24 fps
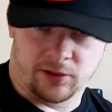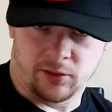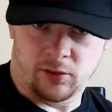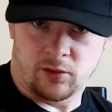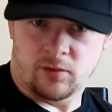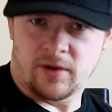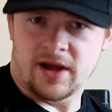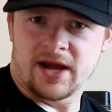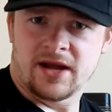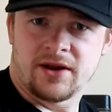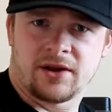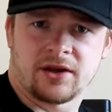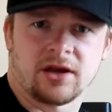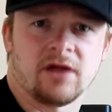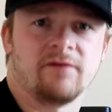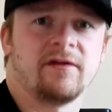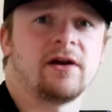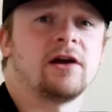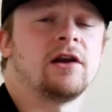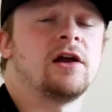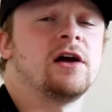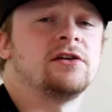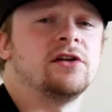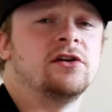always, something
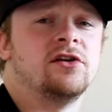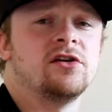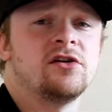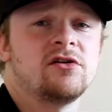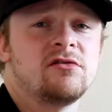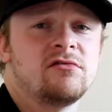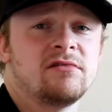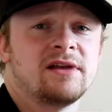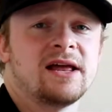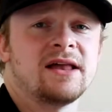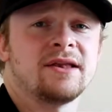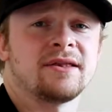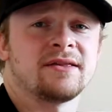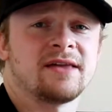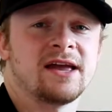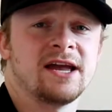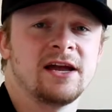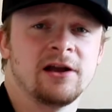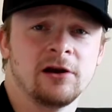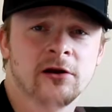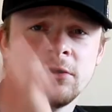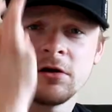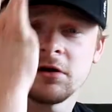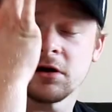I like to do, let's take
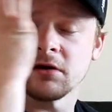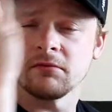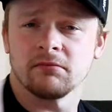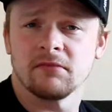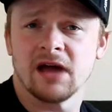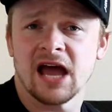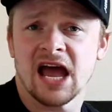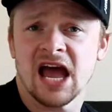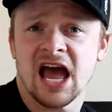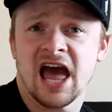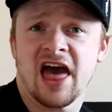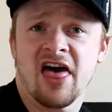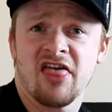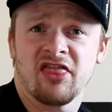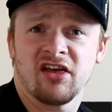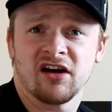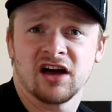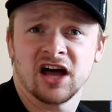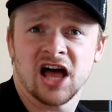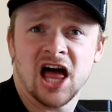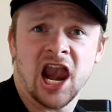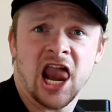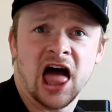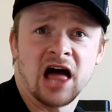a look at the
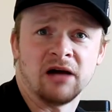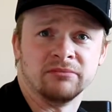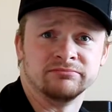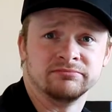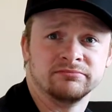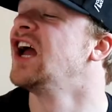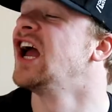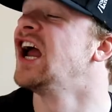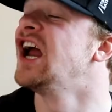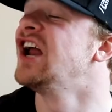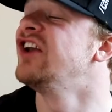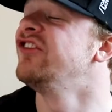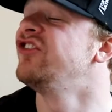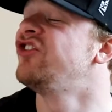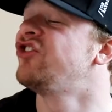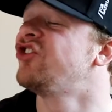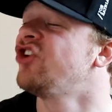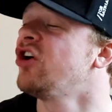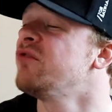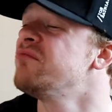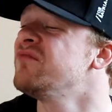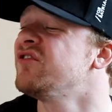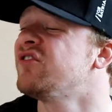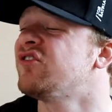colour. It's
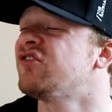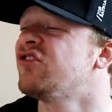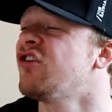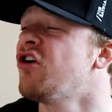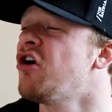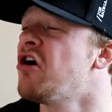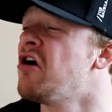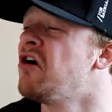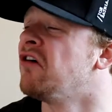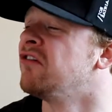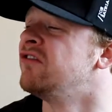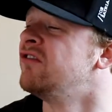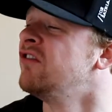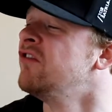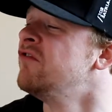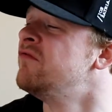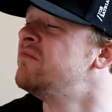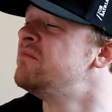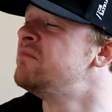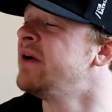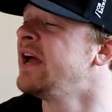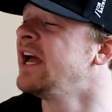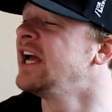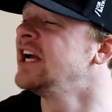some sort
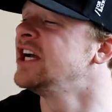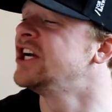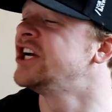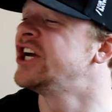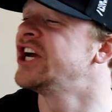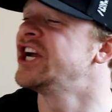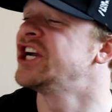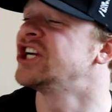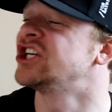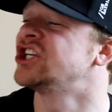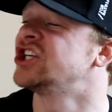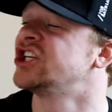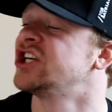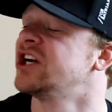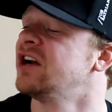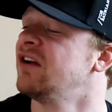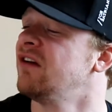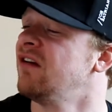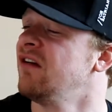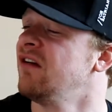of pinkish